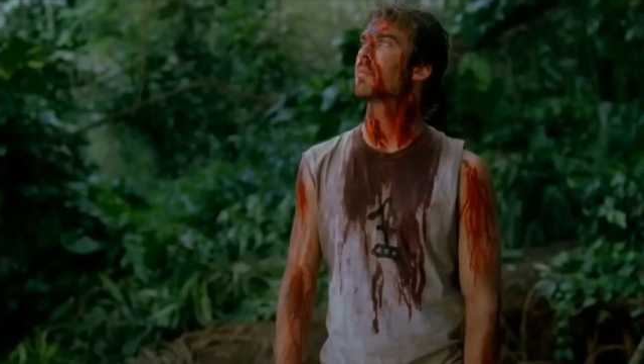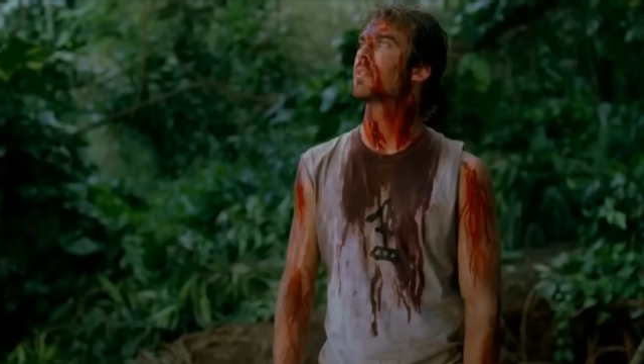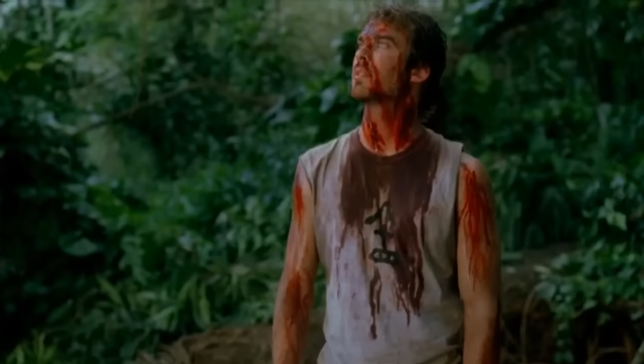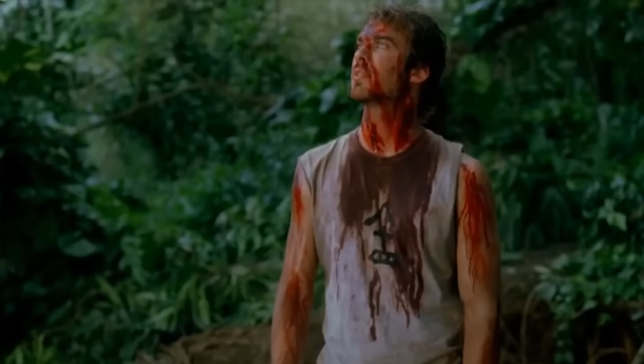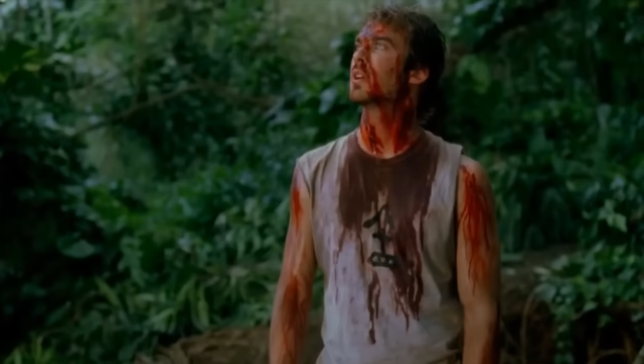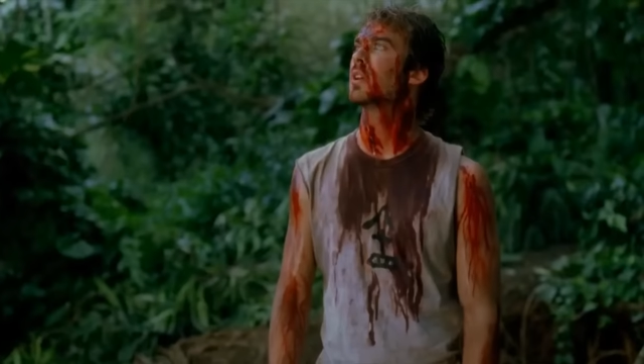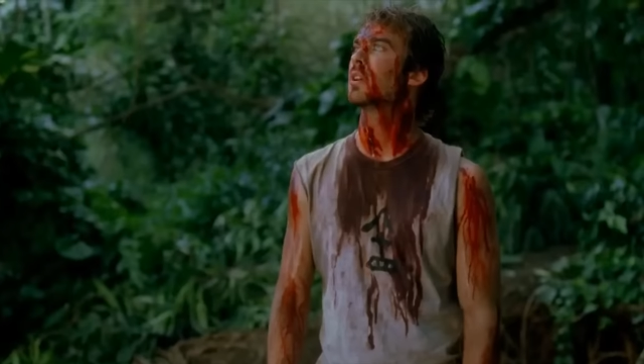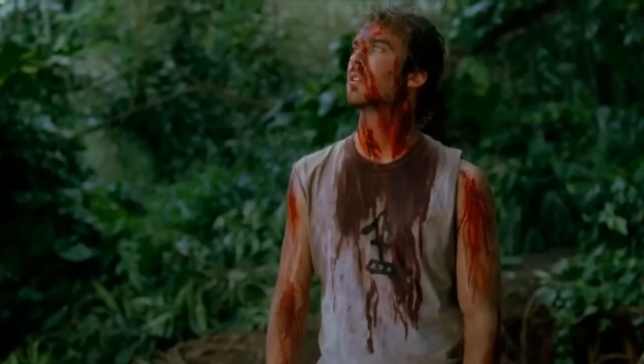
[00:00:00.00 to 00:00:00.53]
the
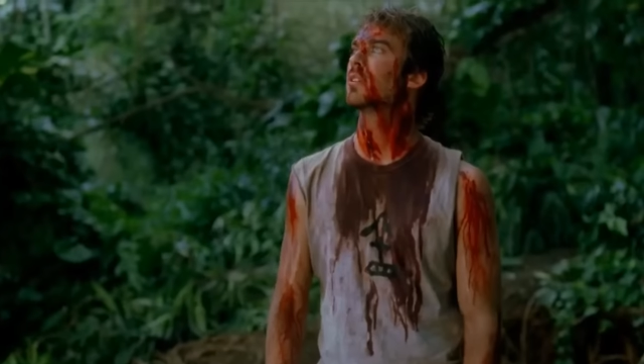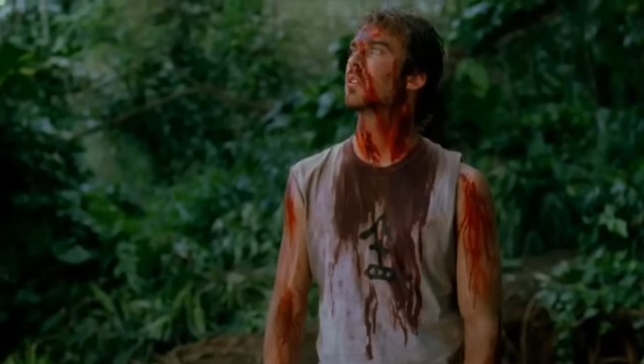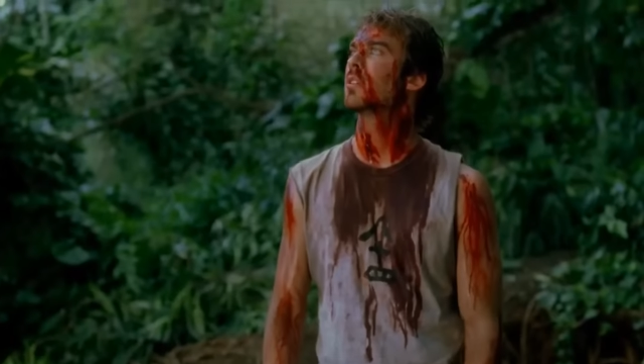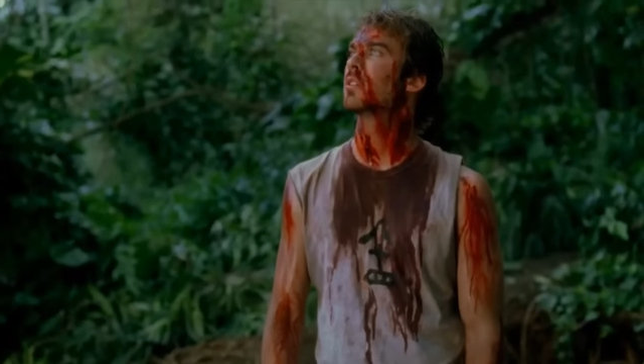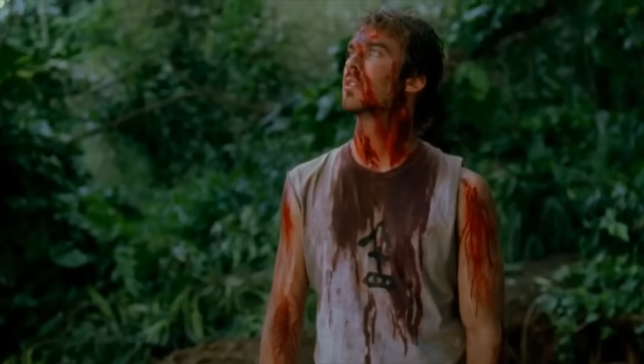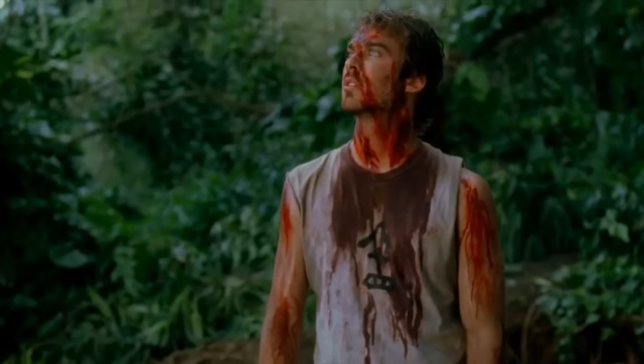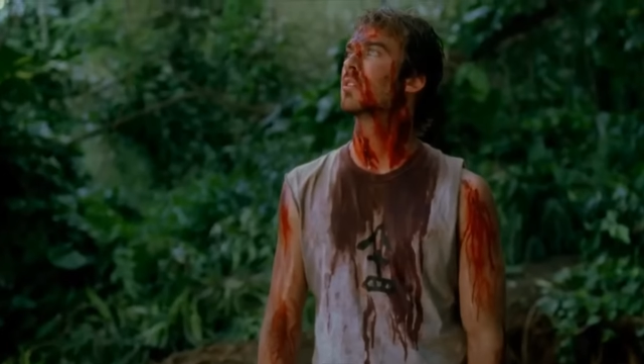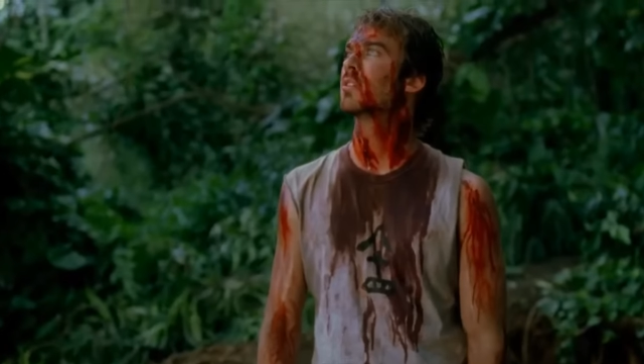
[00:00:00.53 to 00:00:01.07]
island is
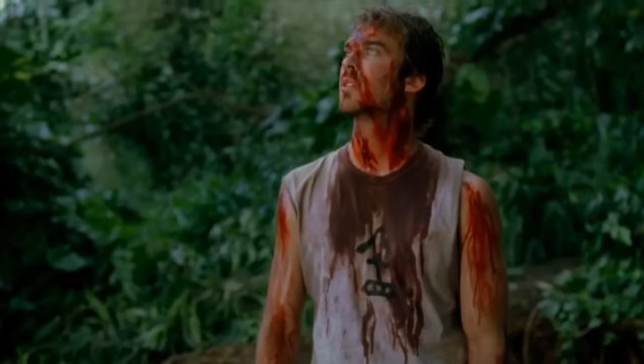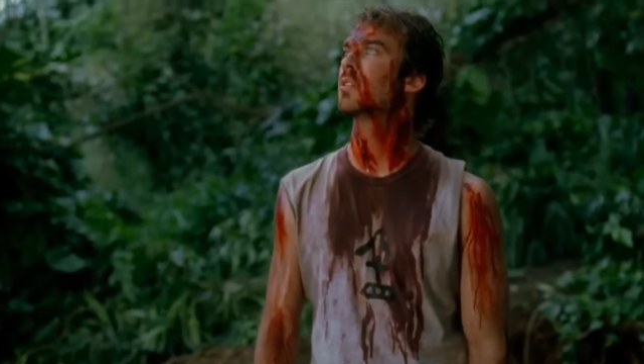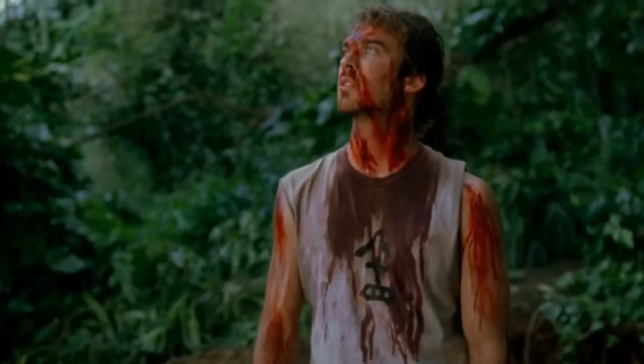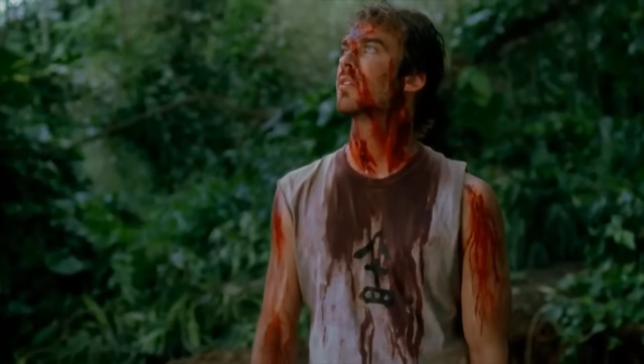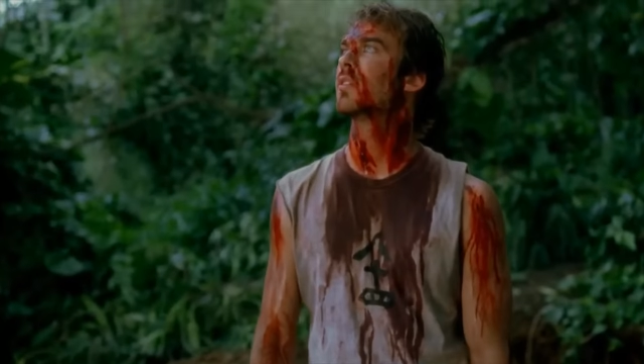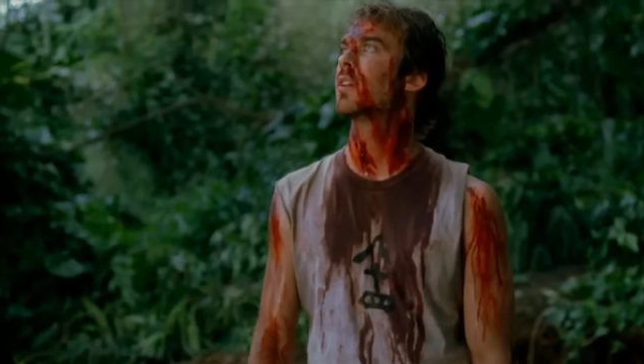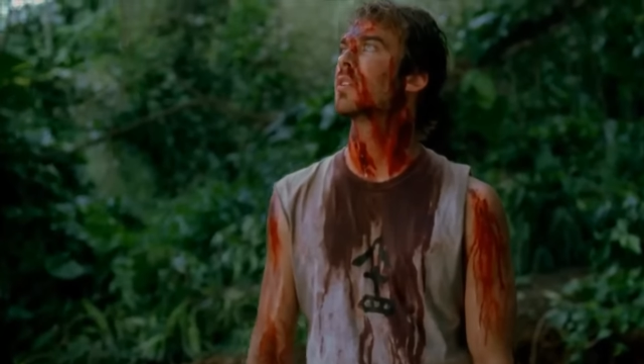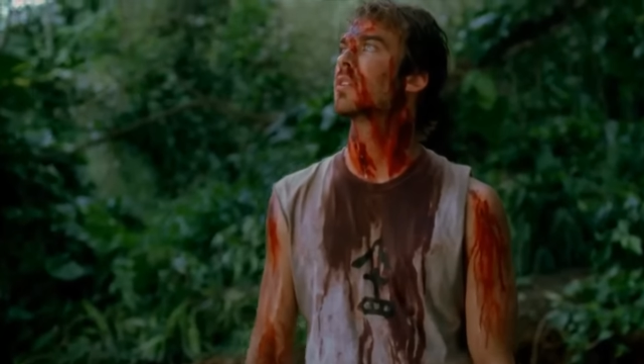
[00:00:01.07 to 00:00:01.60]
trying to
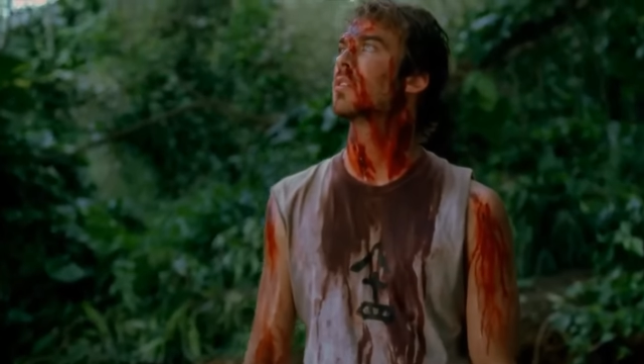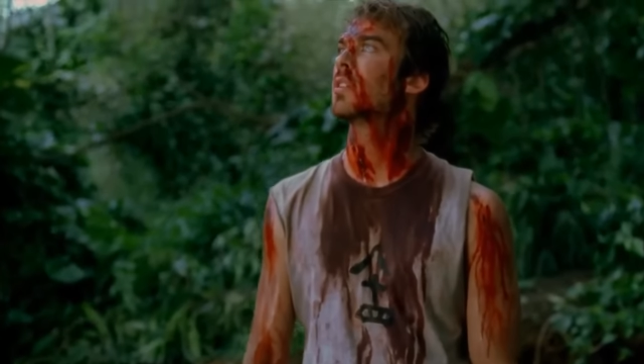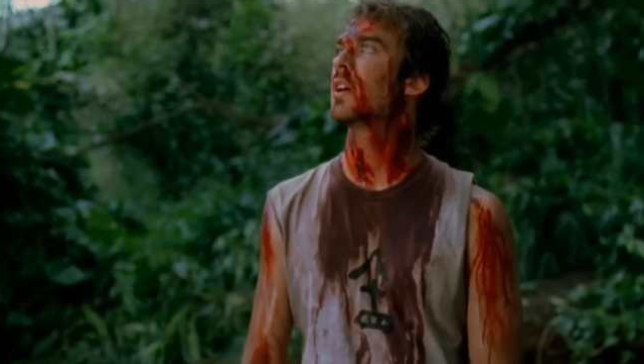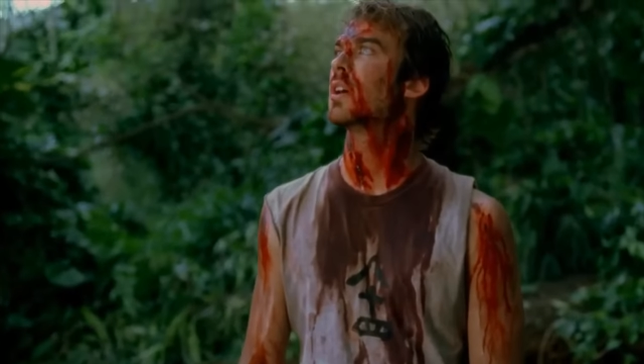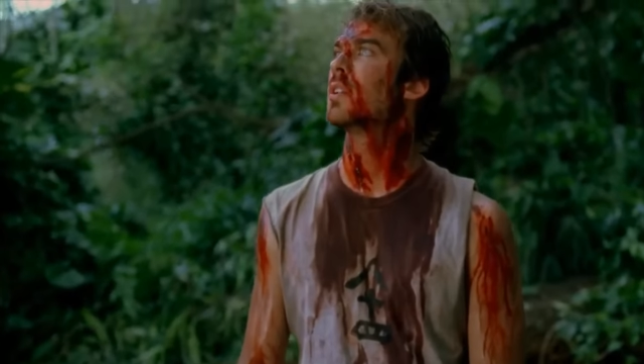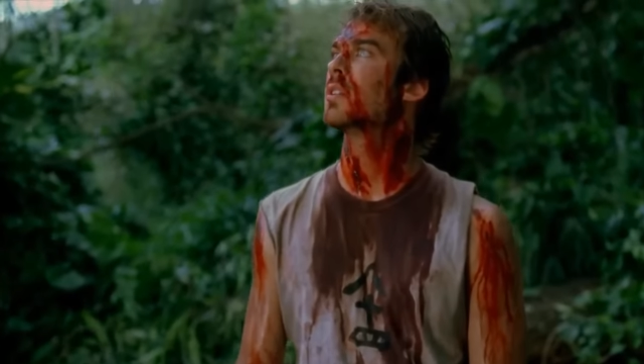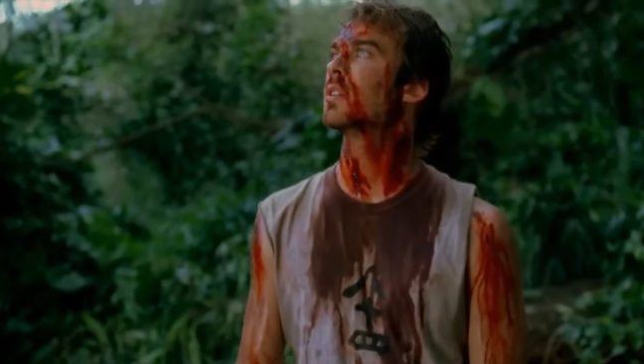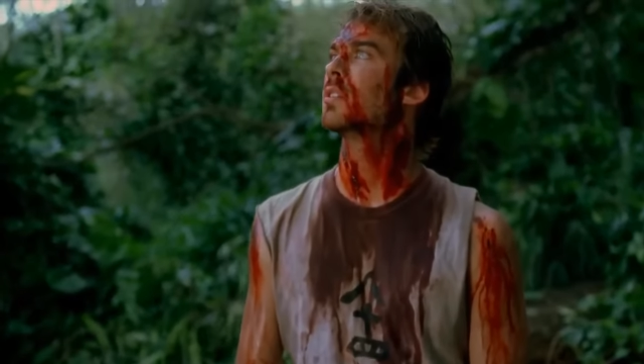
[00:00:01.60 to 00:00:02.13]
communicate
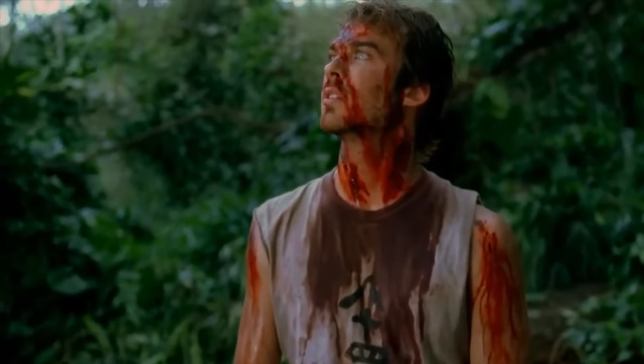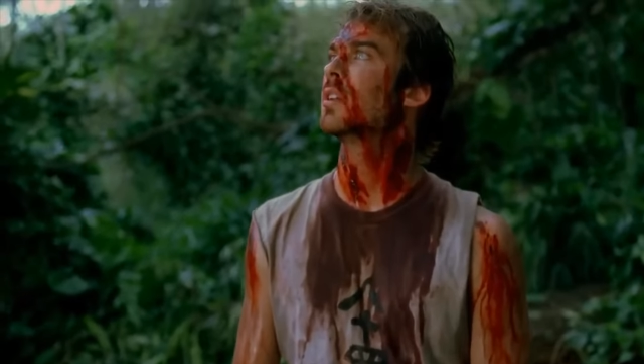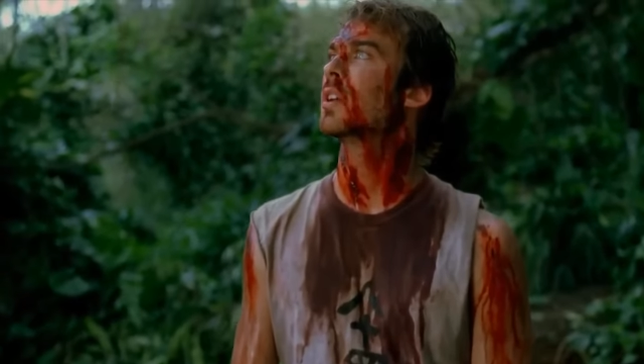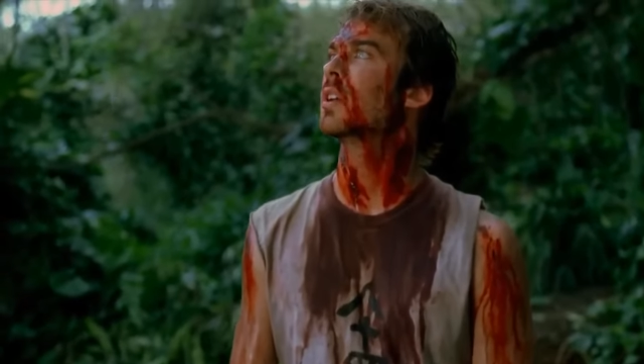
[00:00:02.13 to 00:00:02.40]
to them.